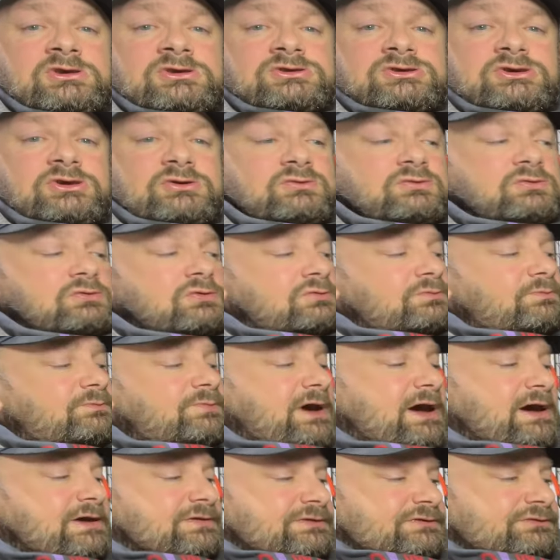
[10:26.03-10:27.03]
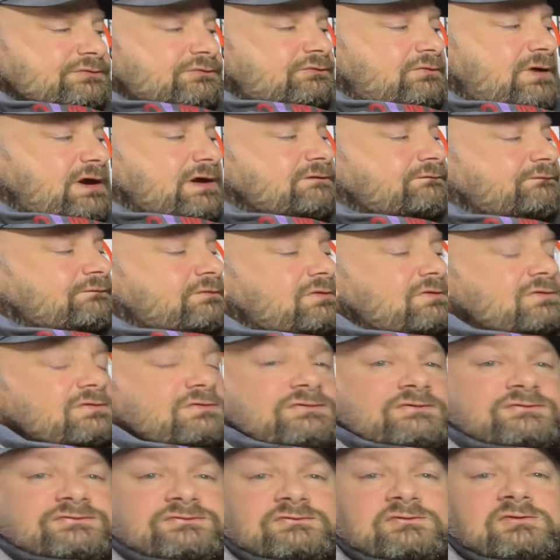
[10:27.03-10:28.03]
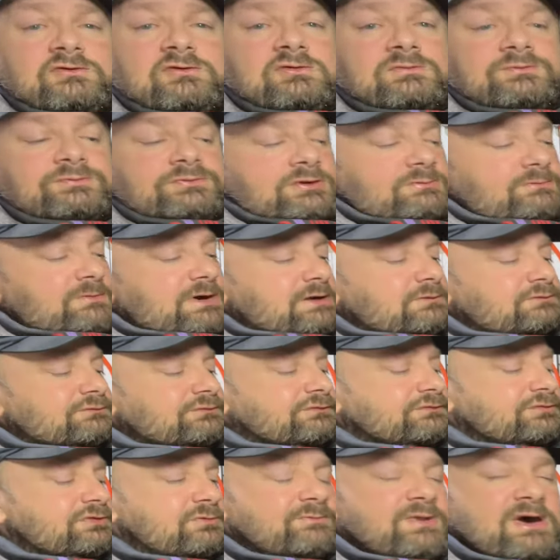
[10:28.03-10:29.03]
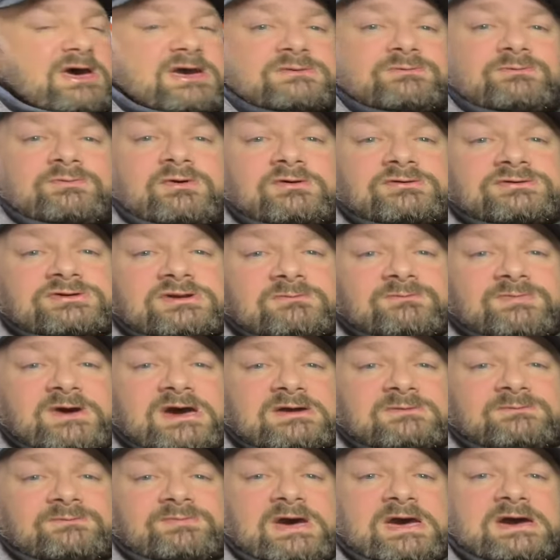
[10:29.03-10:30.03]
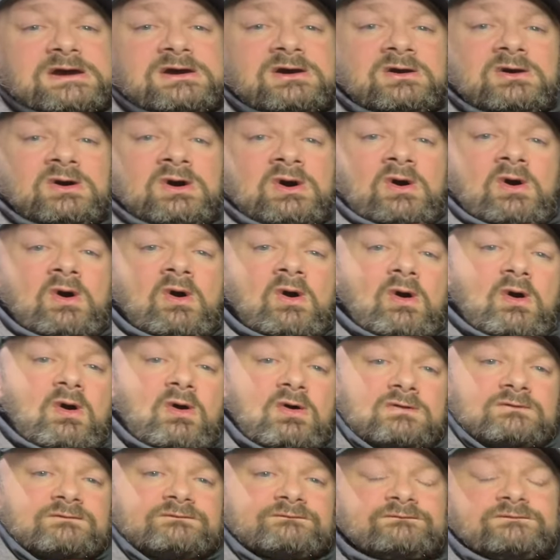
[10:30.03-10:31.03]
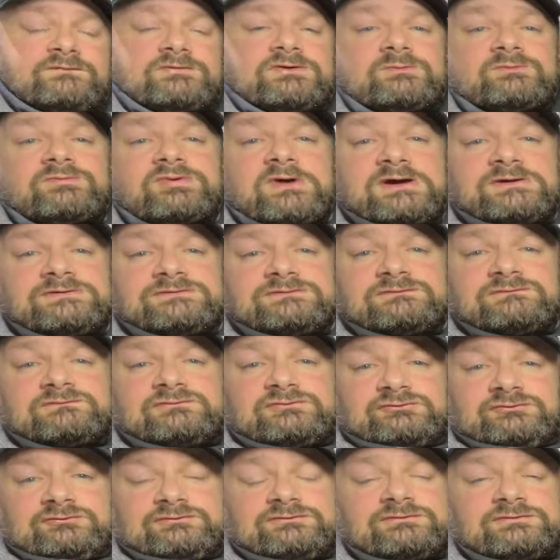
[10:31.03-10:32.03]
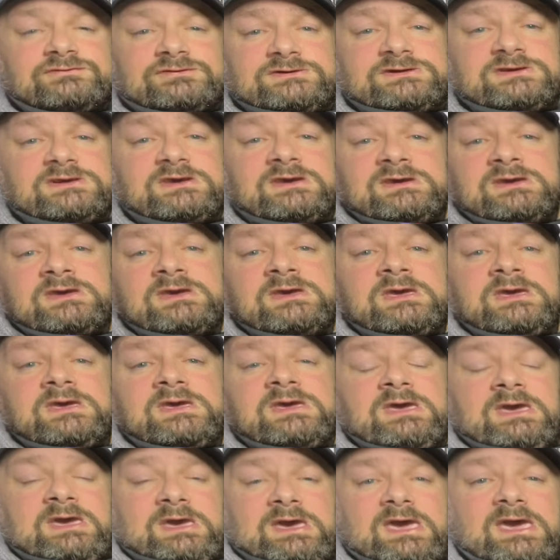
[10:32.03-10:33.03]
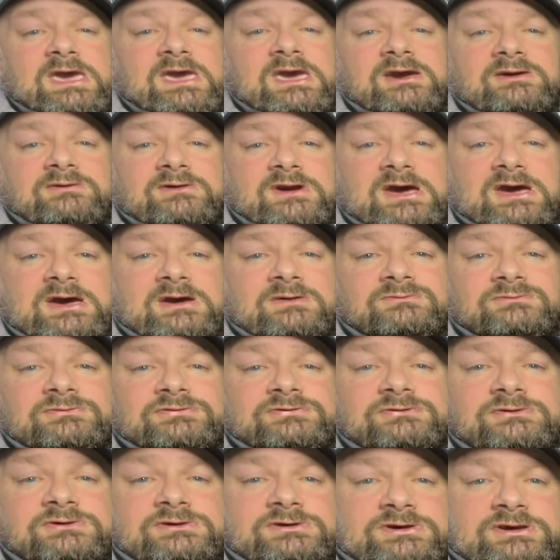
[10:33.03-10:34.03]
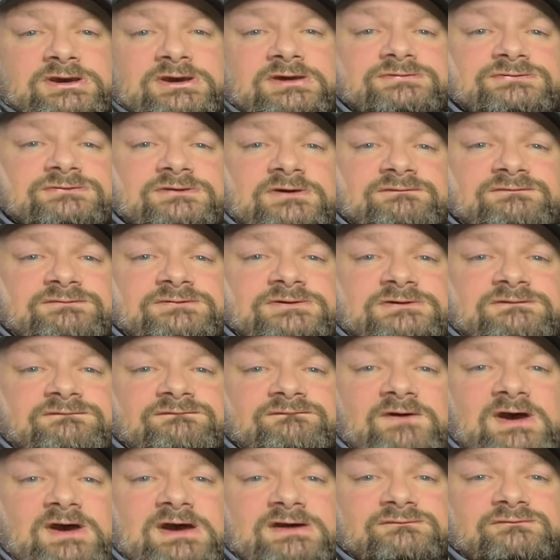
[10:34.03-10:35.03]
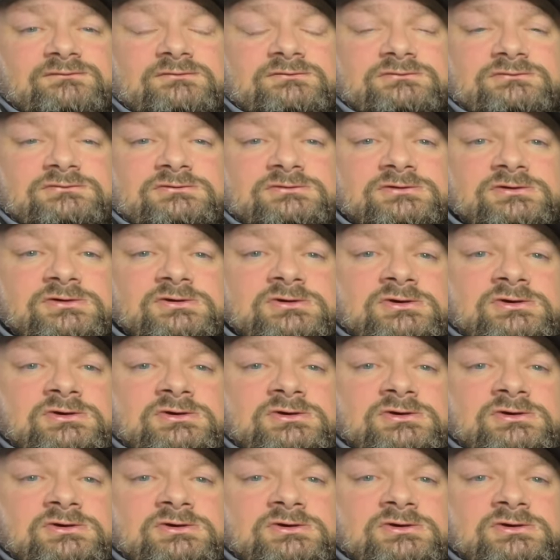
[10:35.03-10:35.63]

You could buy this rifle, the scope, the mounts, the bipod, and a backpack, all for the price of just the Air Arms HFT 500.